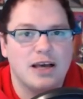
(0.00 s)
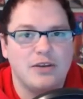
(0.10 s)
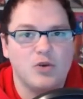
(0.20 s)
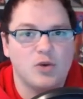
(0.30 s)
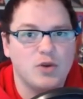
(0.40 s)

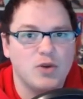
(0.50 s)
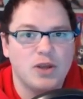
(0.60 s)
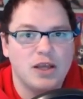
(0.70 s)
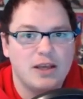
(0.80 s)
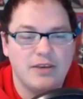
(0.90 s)

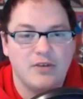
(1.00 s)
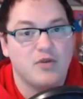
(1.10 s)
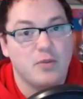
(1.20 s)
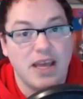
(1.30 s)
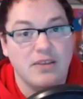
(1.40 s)
normal, even
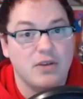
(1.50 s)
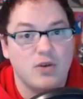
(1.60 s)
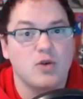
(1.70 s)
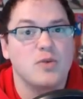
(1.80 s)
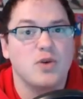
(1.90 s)
for me, the
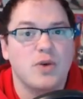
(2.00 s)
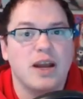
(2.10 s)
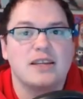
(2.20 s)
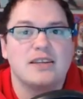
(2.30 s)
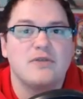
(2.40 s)
normal
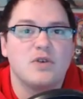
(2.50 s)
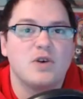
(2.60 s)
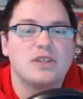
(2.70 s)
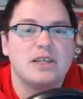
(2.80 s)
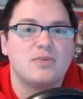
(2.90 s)
ranked
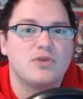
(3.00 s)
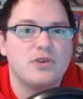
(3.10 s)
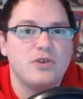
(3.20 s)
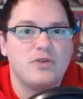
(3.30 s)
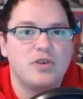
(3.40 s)
difficulty
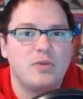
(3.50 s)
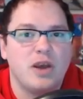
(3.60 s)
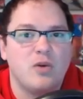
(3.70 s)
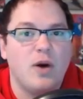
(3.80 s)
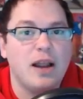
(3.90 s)
proved to
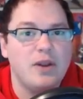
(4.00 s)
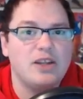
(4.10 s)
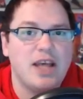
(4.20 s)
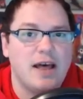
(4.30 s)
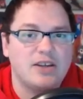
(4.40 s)
be quite a bit
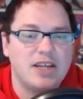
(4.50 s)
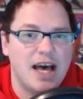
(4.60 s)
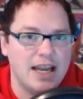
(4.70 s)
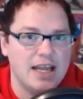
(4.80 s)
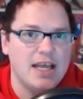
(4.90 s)
of challenge.
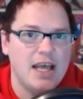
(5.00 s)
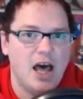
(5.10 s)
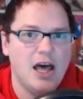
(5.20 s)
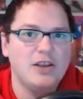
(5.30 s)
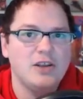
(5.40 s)
Not
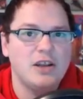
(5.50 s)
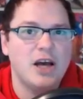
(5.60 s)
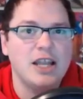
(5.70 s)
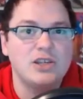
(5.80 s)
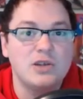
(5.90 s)

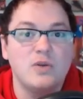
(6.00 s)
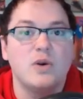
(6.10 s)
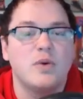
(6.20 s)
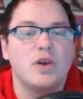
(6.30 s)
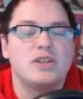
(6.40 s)

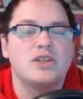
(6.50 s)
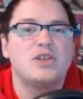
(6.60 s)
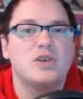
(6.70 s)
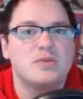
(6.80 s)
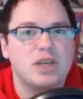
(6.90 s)
undoable, it just
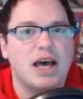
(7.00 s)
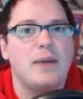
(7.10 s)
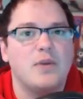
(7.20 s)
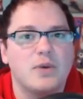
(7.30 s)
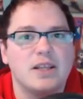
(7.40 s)
took some
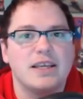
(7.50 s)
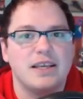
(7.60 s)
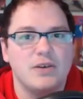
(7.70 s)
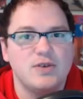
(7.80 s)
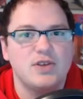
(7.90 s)
time to really
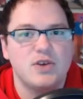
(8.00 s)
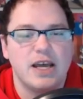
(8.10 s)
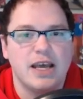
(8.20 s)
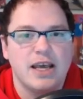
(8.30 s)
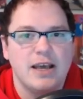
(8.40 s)
get used to
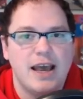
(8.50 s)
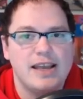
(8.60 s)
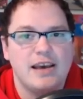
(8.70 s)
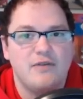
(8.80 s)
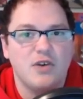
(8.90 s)
it.
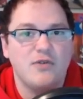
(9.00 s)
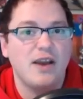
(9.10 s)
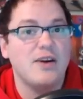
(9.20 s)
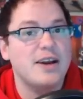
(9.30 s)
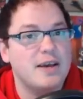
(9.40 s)
And if you're a
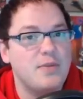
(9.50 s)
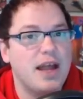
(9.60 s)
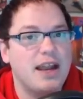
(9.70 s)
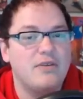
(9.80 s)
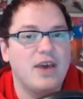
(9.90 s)
very
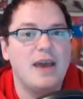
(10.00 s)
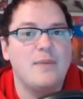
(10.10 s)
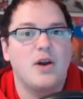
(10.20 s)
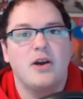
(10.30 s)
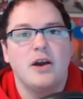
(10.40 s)
competitive
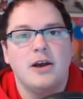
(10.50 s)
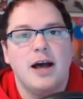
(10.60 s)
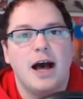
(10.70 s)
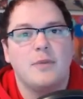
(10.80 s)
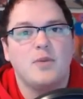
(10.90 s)
gamer,
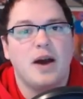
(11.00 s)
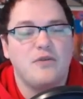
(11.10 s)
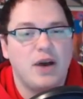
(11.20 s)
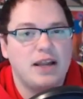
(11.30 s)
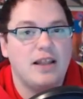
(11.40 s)
you
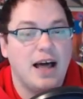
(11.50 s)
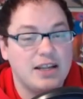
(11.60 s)
might find a lot of